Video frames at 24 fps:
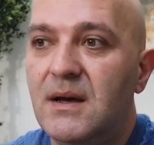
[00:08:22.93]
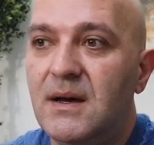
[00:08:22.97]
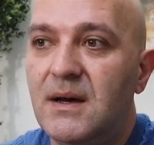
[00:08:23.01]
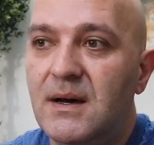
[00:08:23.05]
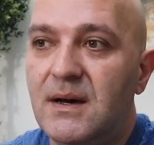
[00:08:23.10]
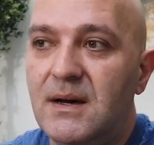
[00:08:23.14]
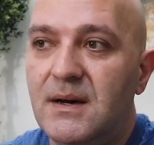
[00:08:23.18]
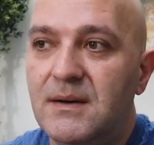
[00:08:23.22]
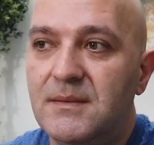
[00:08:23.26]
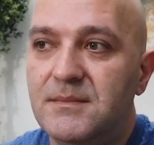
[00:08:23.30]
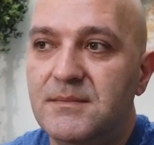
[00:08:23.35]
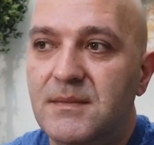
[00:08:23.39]

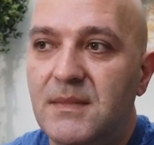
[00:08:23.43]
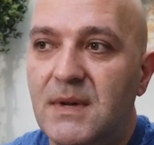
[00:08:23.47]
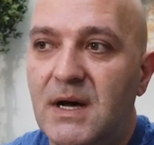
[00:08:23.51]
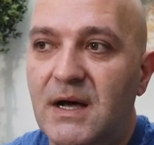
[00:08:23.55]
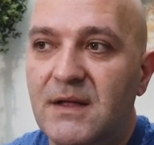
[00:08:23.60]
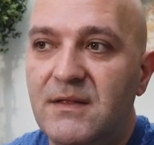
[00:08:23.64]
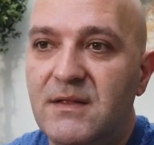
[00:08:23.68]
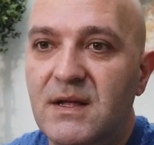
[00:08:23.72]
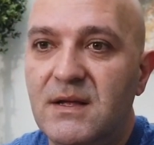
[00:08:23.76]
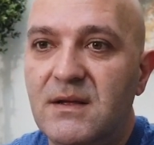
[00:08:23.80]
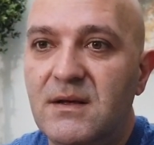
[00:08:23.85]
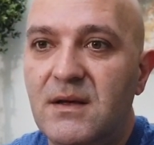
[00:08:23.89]
I
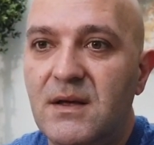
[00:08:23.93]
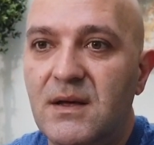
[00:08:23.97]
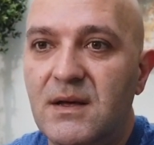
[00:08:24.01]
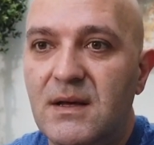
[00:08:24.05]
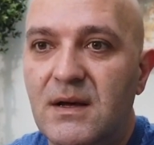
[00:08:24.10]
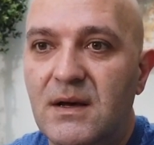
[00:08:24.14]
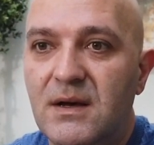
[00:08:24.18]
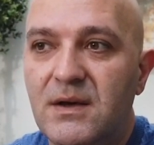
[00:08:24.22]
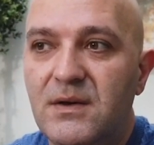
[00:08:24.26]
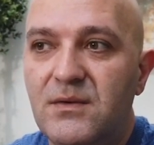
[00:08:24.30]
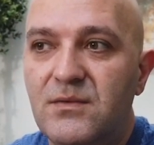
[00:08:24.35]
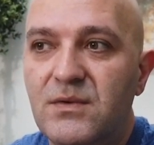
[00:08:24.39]
think
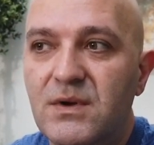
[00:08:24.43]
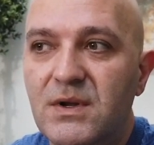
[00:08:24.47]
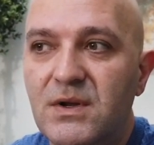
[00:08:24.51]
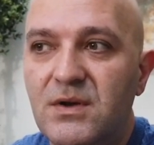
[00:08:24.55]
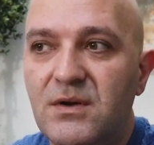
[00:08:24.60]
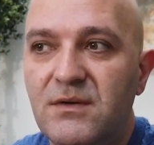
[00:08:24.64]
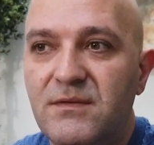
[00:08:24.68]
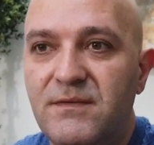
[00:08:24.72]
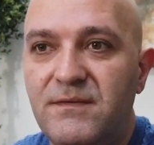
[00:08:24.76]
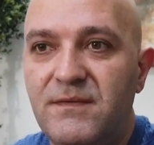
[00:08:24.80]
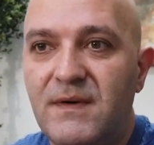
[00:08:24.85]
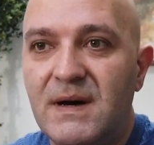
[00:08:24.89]
a really
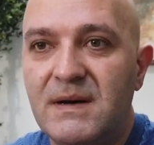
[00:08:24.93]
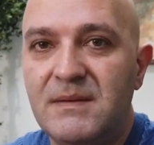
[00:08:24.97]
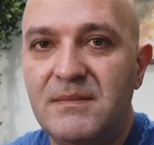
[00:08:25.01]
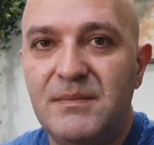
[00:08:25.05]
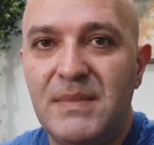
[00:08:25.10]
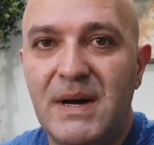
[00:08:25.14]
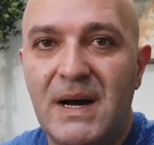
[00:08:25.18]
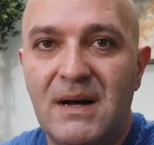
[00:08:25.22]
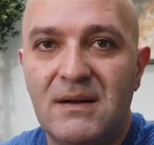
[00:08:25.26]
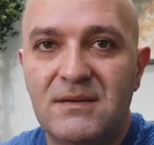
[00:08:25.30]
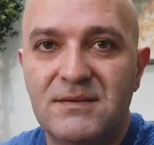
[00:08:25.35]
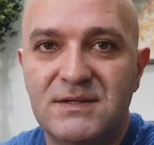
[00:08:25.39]
good fine
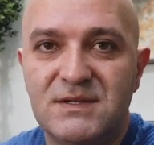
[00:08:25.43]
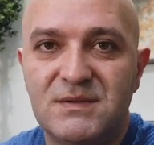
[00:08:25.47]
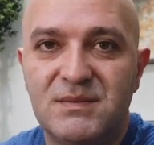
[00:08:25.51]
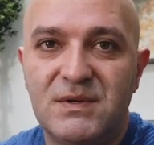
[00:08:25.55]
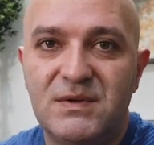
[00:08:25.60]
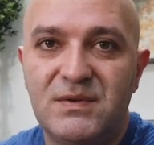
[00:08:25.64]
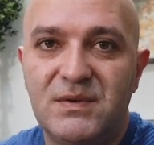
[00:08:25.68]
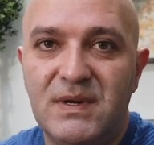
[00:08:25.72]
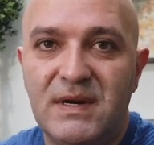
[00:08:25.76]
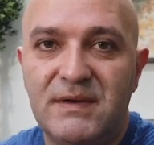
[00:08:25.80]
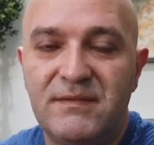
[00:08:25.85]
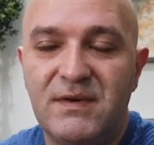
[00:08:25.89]
balance
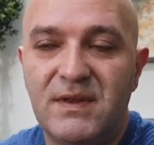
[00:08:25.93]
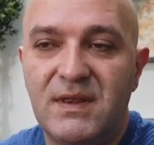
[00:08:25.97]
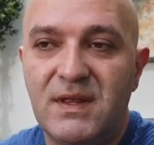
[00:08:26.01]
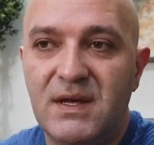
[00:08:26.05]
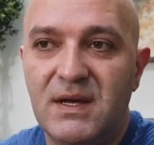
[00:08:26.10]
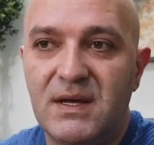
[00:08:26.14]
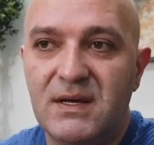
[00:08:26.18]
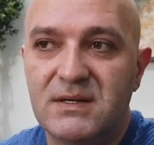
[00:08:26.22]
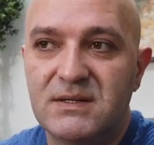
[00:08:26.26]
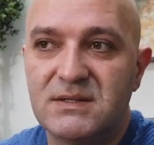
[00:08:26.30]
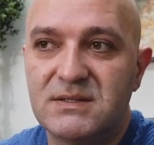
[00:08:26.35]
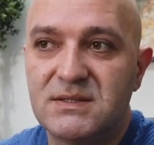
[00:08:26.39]
between
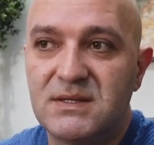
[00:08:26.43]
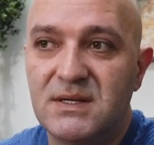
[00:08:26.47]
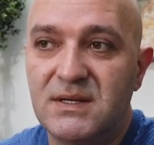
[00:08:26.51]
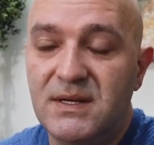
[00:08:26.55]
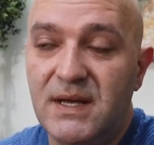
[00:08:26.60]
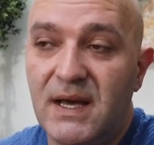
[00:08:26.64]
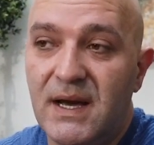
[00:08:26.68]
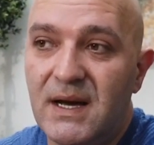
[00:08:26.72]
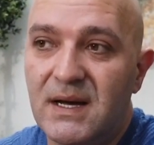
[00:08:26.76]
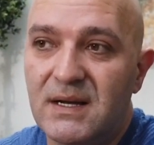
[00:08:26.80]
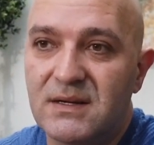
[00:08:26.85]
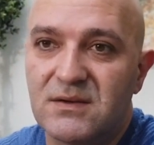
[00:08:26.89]
everything is,
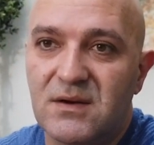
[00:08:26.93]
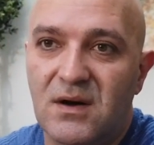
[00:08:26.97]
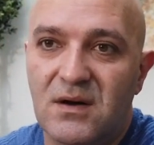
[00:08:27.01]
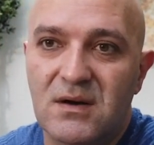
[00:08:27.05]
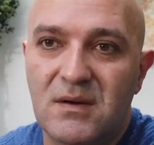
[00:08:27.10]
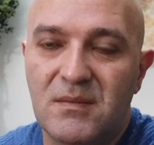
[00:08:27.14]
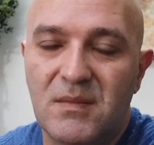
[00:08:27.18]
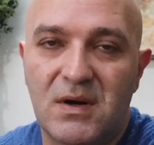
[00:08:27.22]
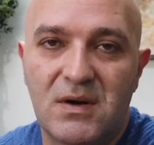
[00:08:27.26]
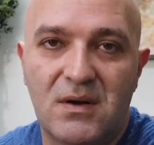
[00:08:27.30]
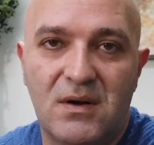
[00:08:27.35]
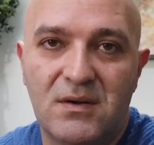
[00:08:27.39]
talk
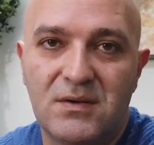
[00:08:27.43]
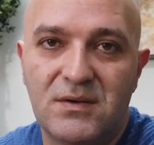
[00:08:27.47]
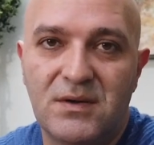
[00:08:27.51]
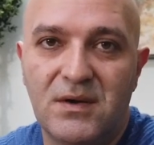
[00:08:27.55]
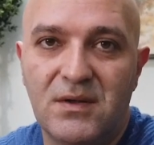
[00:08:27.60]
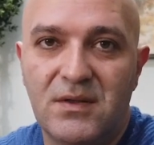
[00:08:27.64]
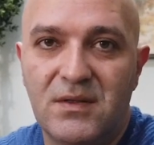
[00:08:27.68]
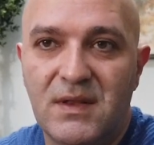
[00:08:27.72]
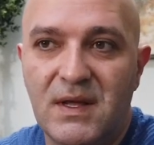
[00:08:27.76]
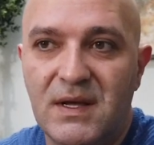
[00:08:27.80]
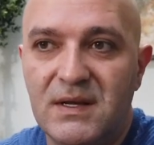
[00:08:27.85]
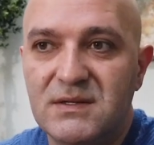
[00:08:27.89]
about all the
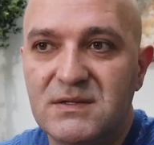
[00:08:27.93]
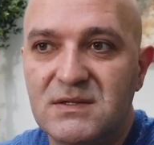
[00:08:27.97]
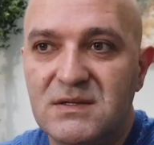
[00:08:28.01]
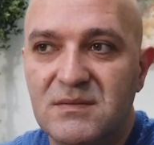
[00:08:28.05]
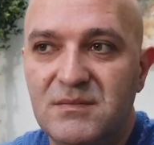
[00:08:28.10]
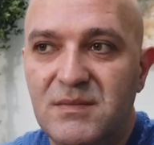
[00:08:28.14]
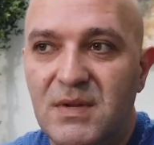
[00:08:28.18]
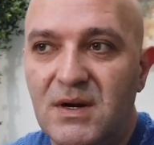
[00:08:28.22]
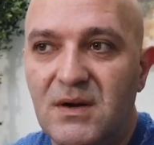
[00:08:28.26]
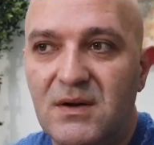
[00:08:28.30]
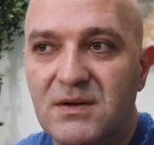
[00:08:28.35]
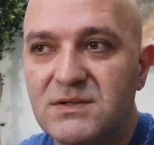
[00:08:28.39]
good things,
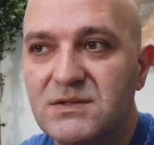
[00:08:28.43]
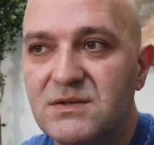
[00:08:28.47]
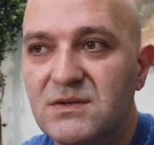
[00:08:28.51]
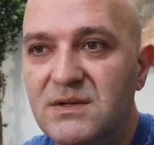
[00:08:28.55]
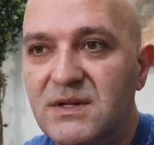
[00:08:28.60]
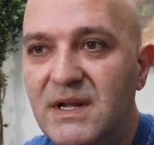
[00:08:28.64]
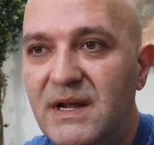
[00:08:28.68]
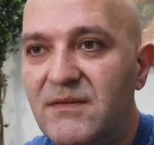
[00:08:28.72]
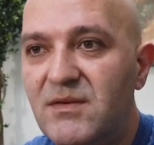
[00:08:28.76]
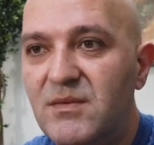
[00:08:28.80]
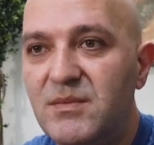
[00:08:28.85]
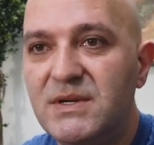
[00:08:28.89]
but also
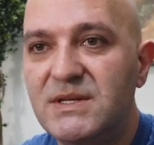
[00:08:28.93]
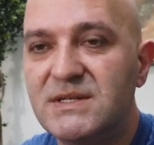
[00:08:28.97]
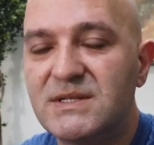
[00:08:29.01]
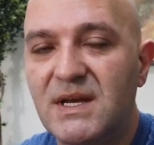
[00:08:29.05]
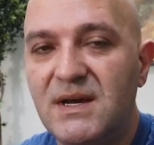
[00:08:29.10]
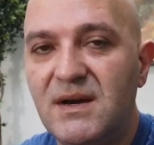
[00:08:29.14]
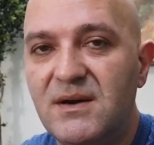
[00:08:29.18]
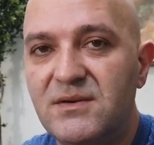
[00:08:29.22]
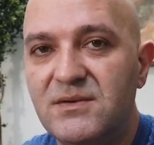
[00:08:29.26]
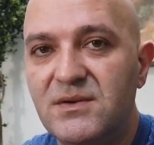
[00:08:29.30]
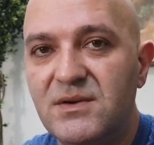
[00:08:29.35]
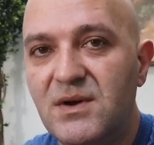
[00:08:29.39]
never be
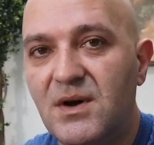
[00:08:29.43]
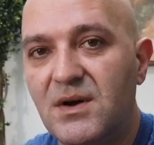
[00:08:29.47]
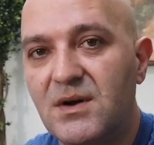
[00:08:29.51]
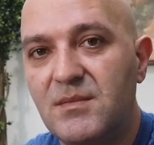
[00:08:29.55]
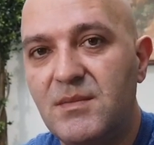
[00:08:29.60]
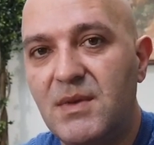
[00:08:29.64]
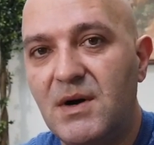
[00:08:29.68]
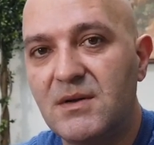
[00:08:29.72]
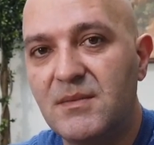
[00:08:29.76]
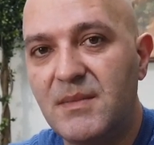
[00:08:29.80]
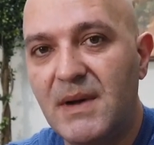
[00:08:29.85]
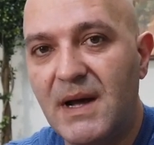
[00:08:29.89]
scared to talk
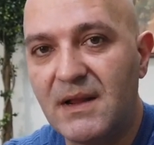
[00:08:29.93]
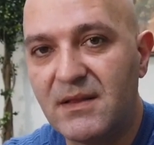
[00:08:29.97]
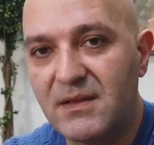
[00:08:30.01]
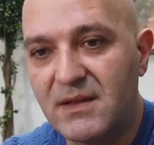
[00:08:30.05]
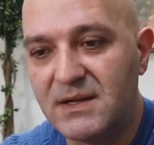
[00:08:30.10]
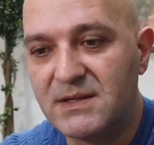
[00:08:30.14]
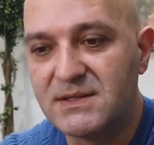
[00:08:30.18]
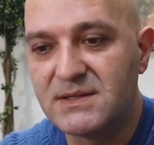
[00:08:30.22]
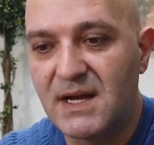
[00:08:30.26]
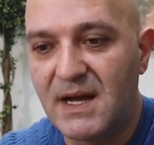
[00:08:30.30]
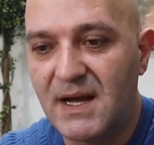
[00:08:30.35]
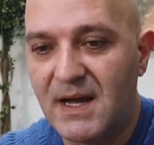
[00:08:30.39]
about bad
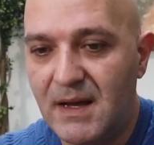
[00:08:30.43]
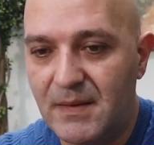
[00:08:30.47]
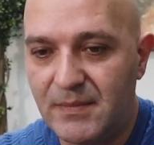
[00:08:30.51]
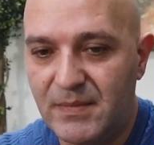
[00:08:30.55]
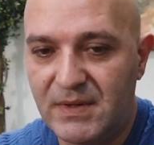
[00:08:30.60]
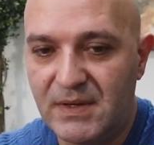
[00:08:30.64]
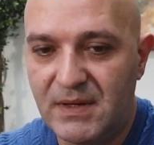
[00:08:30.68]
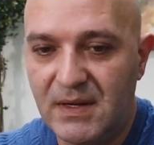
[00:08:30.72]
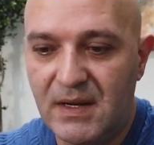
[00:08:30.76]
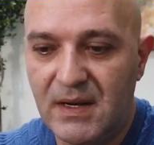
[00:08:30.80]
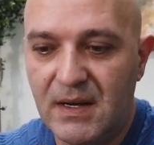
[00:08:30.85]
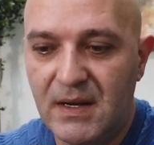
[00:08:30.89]
things that
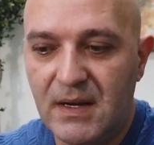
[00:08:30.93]
happen.